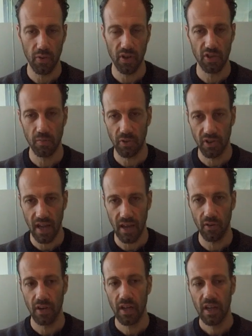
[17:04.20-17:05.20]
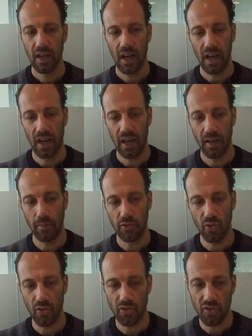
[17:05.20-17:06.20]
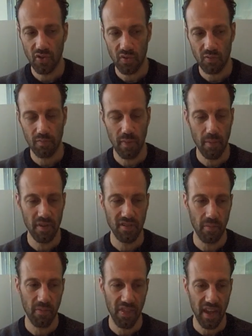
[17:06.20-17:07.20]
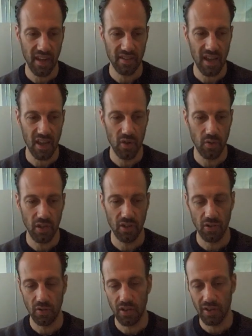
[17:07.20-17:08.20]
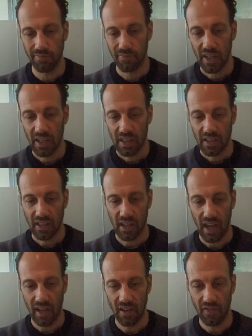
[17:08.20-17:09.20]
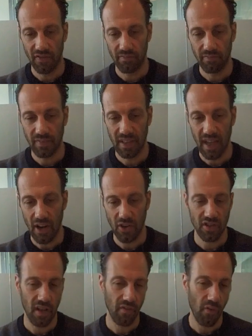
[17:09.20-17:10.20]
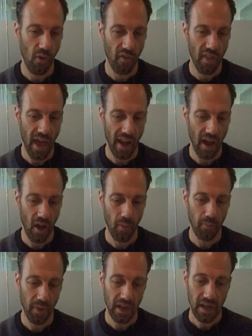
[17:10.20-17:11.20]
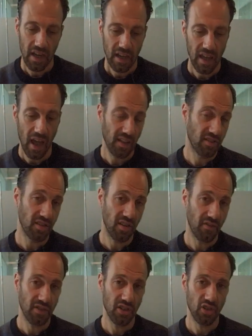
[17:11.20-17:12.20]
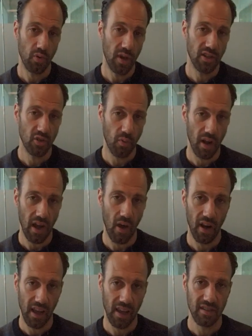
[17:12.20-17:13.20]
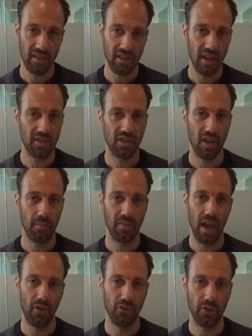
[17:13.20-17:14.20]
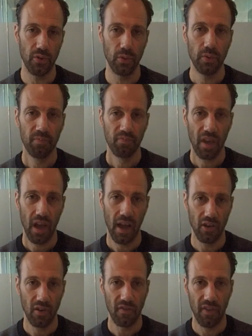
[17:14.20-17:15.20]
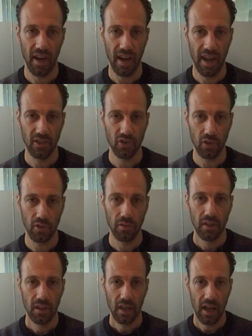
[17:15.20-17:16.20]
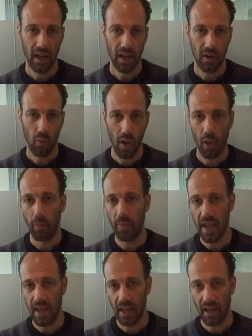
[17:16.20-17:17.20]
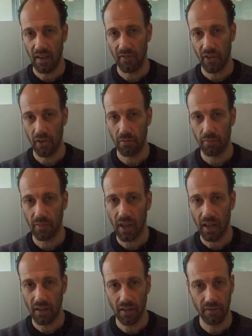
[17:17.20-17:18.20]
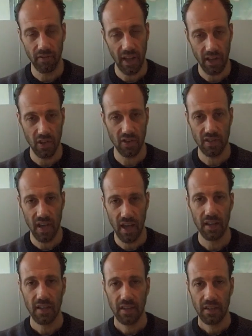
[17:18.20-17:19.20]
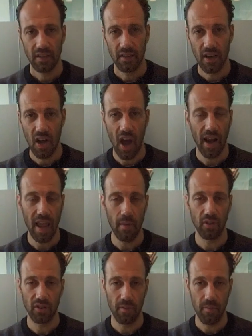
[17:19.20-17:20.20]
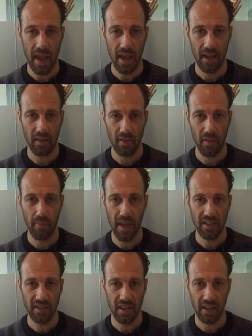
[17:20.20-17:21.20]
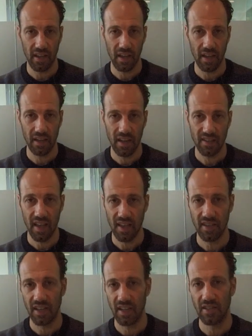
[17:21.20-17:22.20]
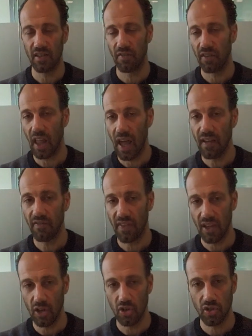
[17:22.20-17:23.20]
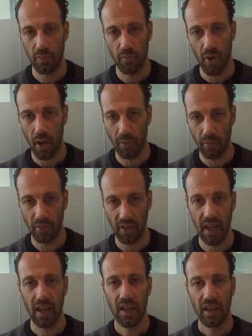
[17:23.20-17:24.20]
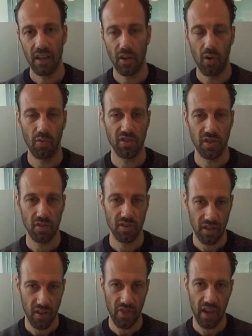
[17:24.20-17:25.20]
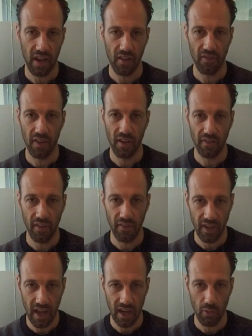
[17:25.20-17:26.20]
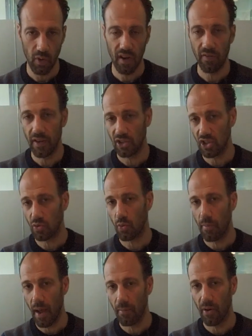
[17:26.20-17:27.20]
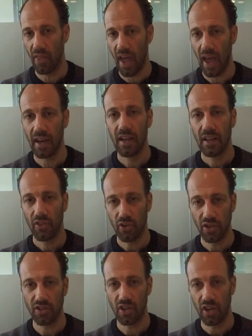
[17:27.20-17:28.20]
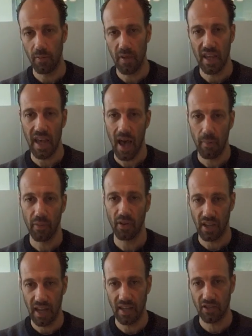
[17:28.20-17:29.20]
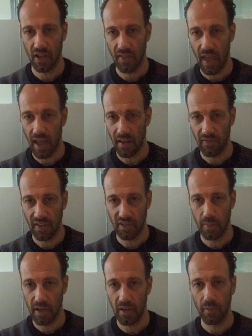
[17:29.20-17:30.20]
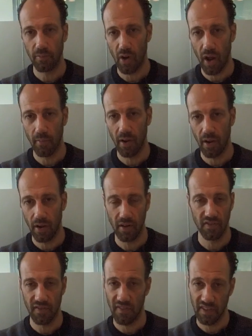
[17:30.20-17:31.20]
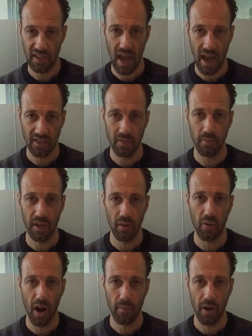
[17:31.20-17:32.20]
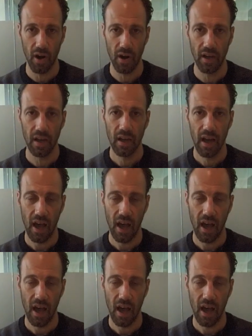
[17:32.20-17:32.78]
principal down. So those are maybe some things that you can do to kind of get yourself over that hump. But yeah, it's a tough situation right now, and I guess it does come down to your financial well-being. And if you're kind of, like you said, not able to make the basic necessities of life, then you should probably, seriously think of getting rid of it. Just remember that there is going to be capital gains on that if it hasn't been a primary